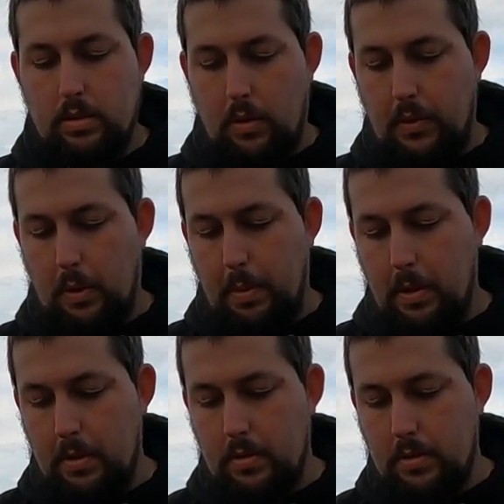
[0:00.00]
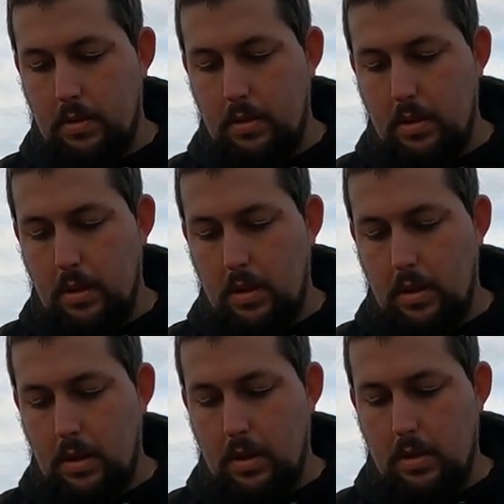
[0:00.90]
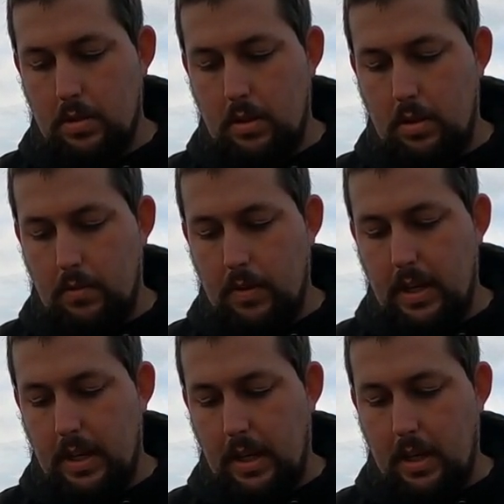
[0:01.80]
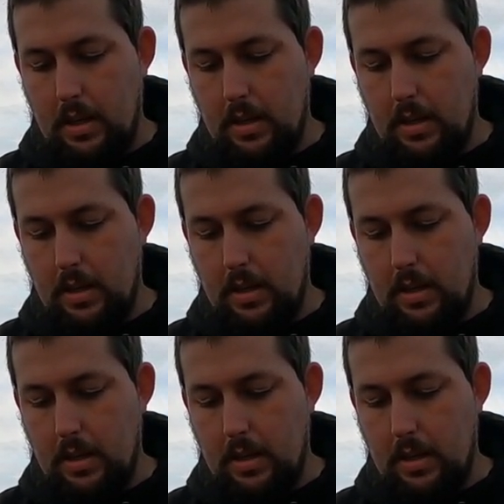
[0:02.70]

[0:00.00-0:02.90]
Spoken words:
toughen up. So really,